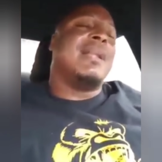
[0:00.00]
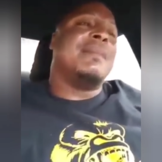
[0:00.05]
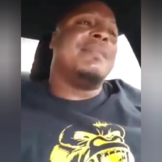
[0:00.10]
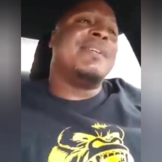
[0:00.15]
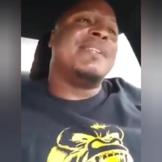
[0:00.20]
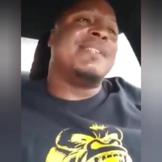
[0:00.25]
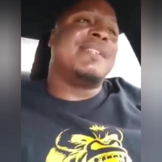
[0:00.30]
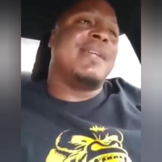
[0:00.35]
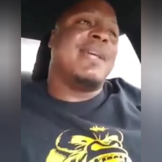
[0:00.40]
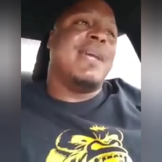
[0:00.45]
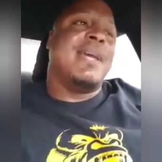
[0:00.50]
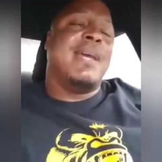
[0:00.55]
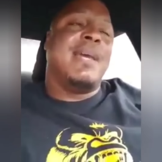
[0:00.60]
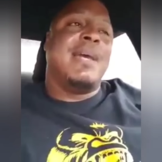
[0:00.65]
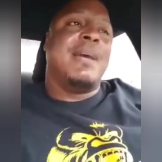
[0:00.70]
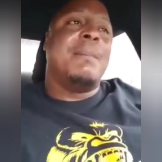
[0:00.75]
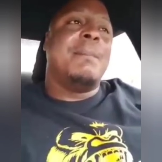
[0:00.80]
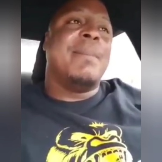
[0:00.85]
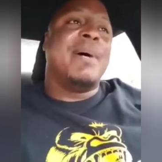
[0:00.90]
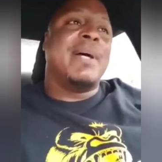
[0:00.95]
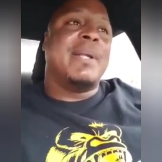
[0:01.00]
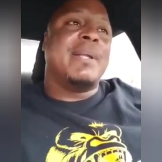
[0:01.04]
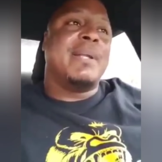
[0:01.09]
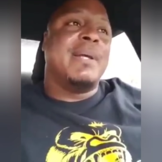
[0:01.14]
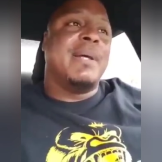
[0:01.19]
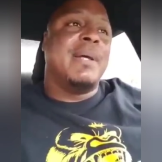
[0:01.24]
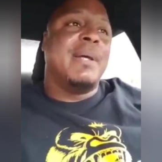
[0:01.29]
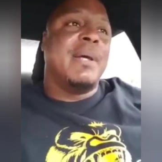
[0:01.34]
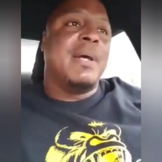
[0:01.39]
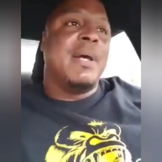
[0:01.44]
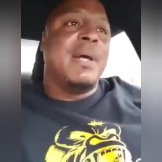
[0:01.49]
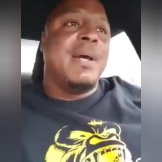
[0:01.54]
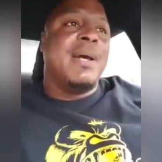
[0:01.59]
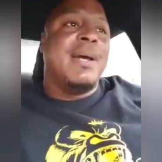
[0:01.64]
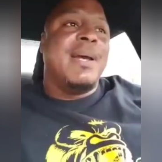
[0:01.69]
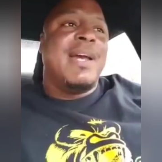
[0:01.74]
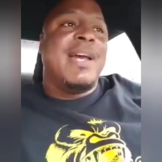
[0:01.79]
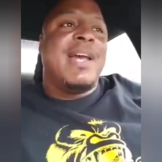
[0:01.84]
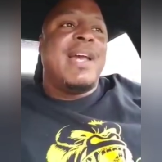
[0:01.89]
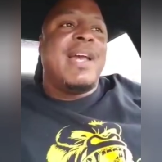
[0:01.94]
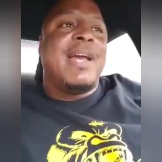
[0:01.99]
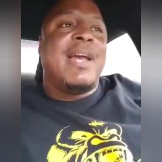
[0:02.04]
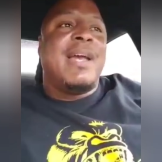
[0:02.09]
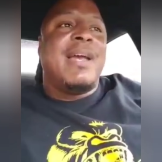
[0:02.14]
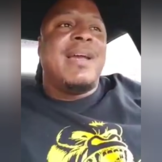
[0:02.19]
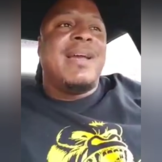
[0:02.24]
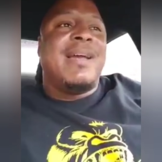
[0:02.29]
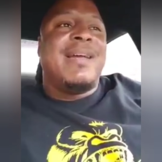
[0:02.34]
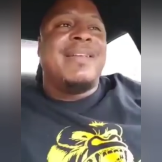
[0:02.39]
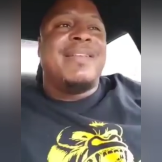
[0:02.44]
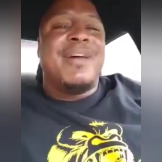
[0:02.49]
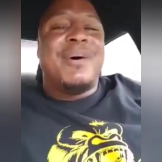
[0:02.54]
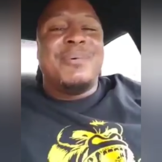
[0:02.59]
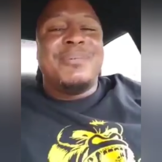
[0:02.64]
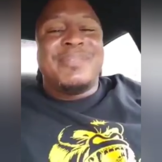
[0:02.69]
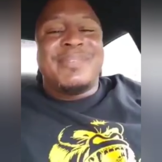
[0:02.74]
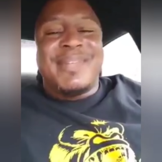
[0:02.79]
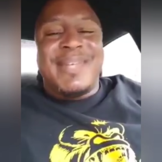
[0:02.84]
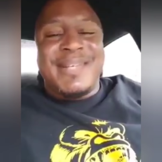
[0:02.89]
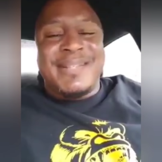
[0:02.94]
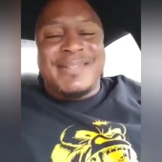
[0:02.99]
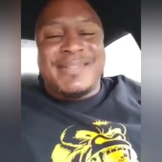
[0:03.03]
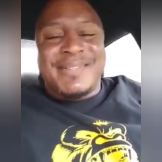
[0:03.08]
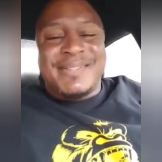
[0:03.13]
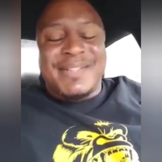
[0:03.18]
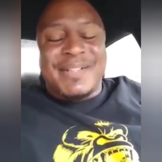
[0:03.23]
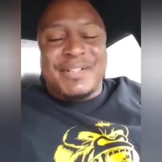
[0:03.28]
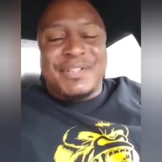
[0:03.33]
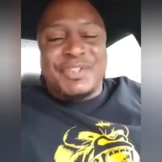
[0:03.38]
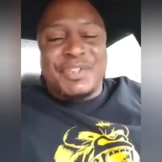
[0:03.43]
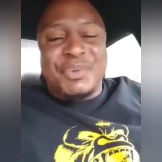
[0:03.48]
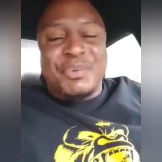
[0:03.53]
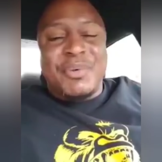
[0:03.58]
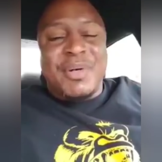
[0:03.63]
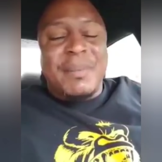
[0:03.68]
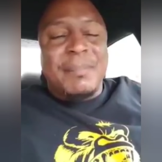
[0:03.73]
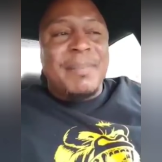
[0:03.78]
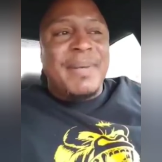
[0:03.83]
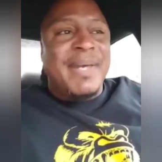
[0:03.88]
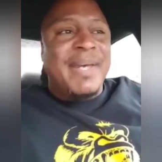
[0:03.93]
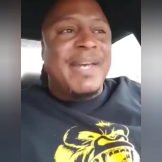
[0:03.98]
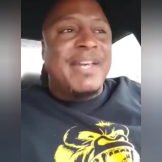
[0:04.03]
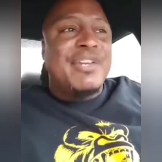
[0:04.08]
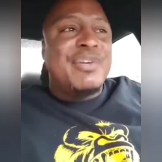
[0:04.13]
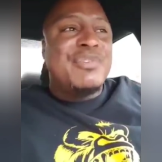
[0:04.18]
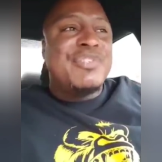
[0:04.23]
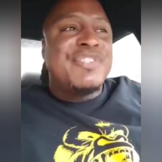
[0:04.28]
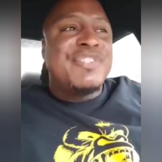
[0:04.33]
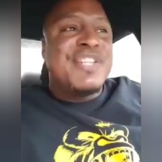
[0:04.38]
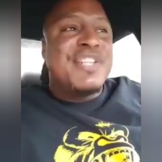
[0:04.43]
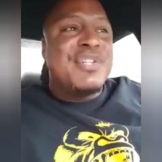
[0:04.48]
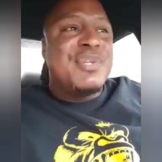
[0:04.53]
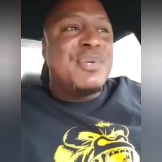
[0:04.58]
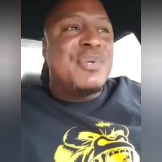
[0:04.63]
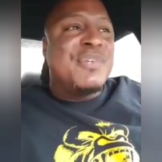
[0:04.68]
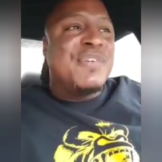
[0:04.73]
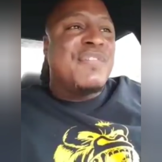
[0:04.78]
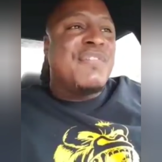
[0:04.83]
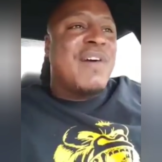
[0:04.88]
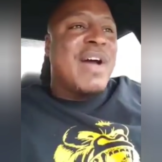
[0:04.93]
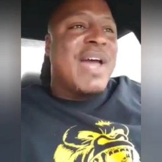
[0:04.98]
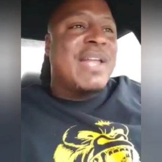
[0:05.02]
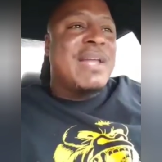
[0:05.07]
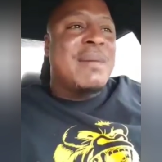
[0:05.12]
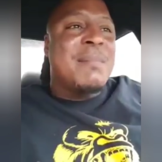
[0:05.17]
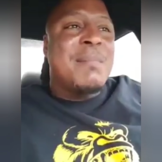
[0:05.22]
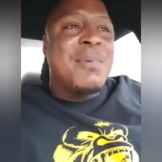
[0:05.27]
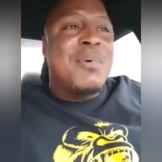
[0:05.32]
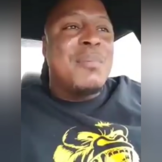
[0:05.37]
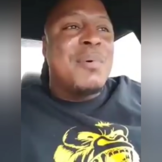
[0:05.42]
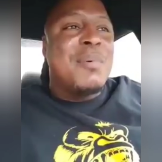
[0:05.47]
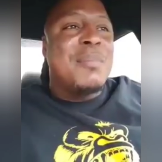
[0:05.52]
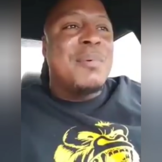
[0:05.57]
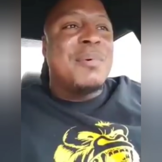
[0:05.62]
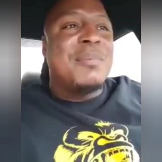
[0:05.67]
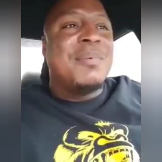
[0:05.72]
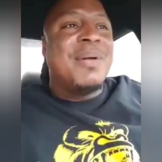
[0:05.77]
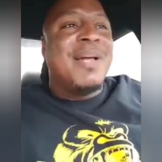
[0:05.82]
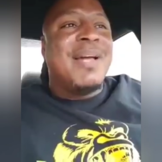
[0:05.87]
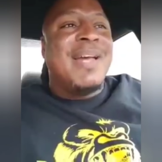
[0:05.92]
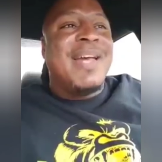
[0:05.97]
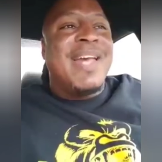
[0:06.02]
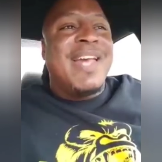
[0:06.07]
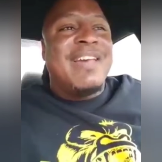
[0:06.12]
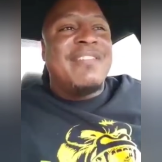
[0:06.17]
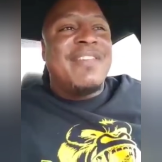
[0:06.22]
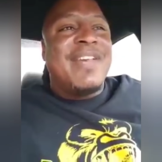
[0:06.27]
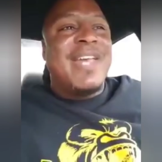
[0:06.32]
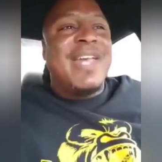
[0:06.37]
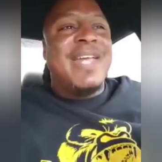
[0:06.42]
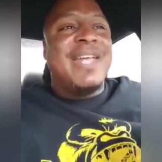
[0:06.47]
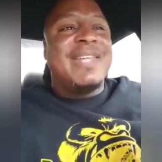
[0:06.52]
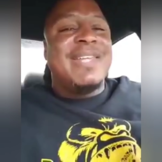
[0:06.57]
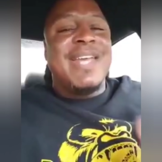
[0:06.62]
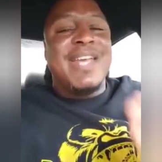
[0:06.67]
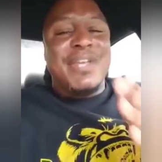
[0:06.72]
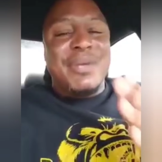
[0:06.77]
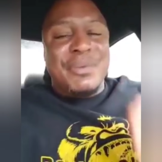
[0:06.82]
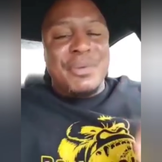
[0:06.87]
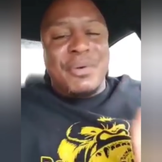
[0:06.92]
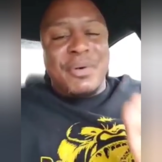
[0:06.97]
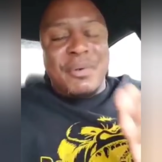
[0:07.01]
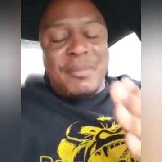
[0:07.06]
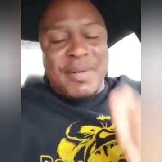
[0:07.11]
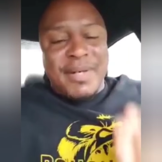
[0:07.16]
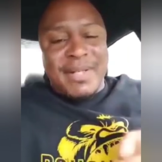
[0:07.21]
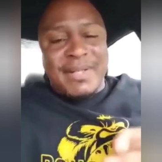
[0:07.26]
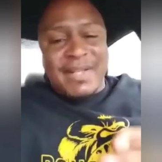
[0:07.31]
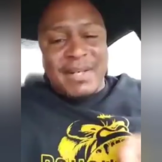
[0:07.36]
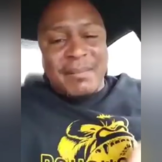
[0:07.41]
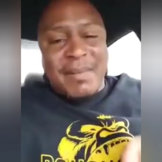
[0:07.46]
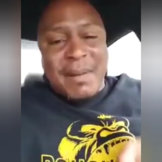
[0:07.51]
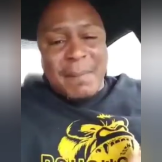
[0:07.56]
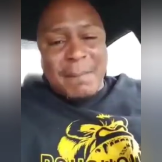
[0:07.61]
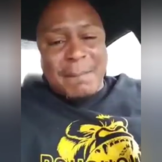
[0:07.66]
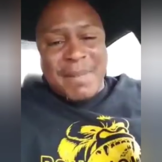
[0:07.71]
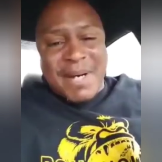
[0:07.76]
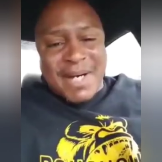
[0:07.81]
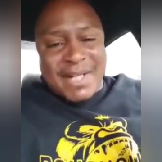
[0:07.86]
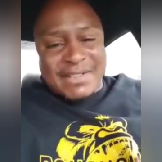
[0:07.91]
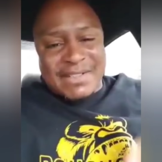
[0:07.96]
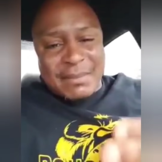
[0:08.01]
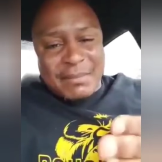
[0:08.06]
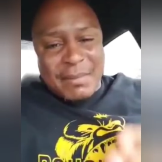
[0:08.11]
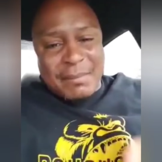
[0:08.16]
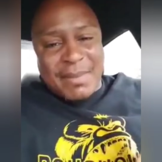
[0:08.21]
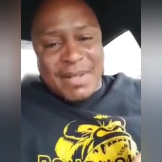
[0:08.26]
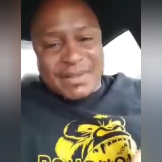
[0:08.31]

me see. But don't think just because you up here and you see dudes fighting and boom, boom, boom. If anything you know about anything about boxing, I've been